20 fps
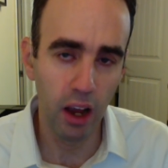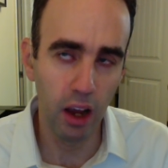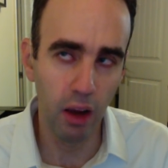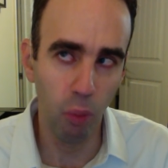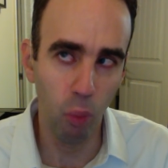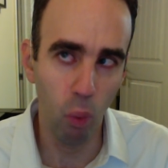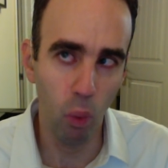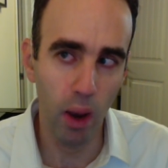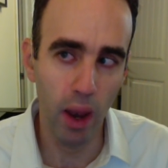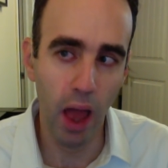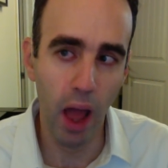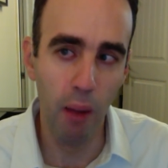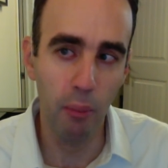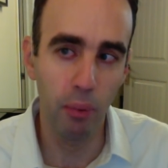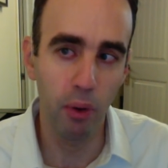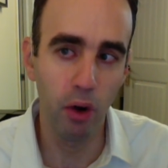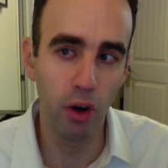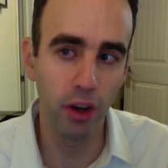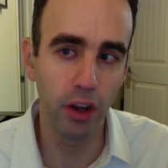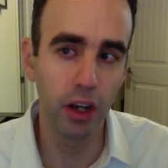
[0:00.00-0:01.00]
when that
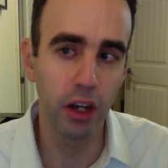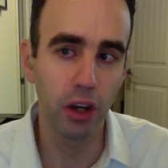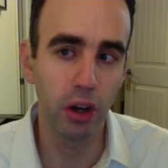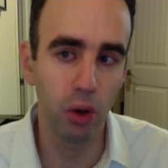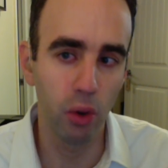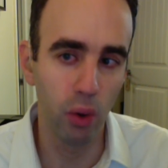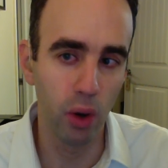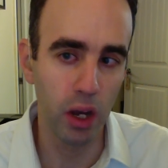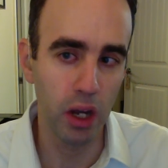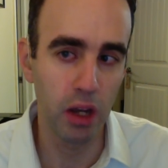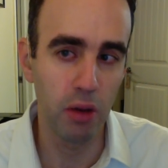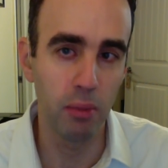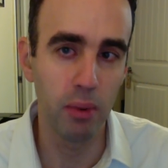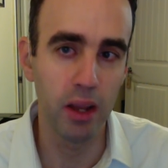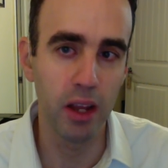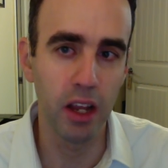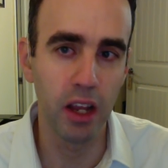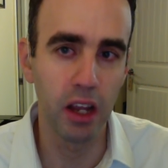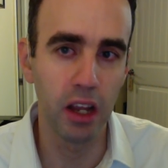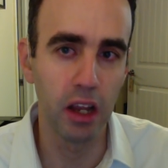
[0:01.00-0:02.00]
person's going to
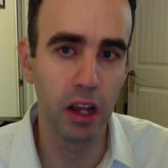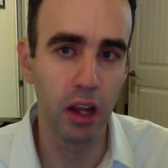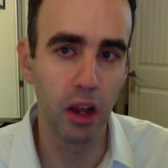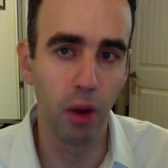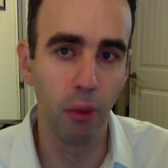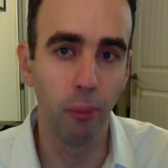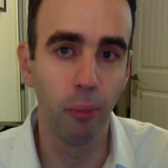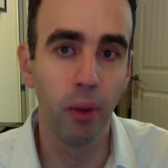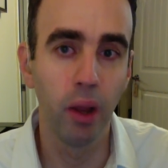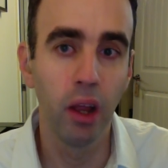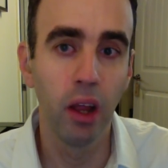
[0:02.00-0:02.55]
be, you know,